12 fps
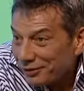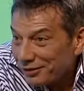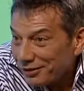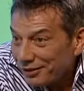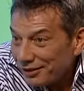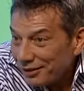
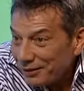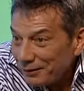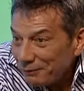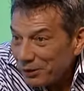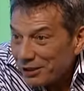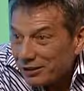Yeah, yeah.
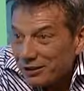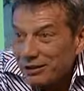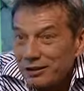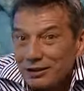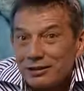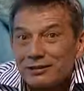
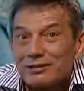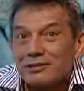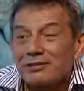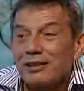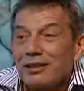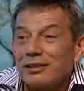Because
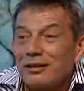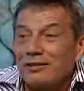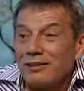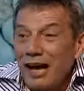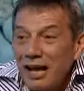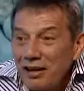
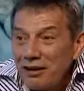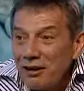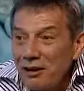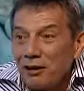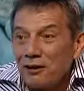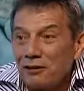that
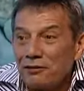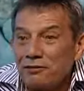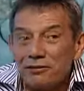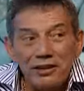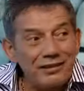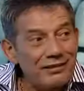
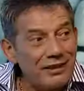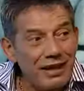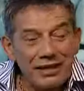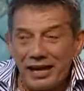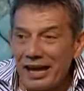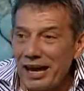love is
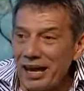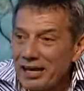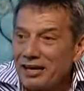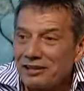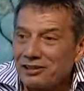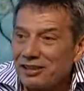like an
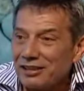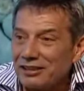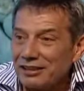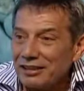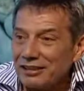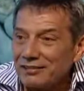
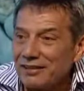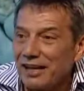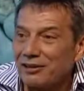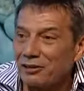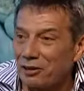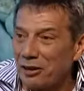energy
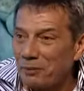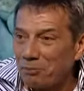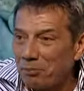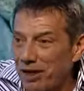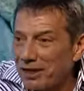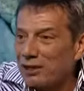that gonna
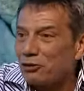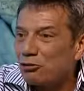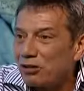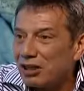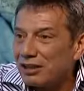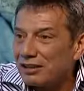
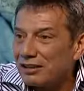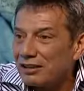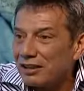penetrate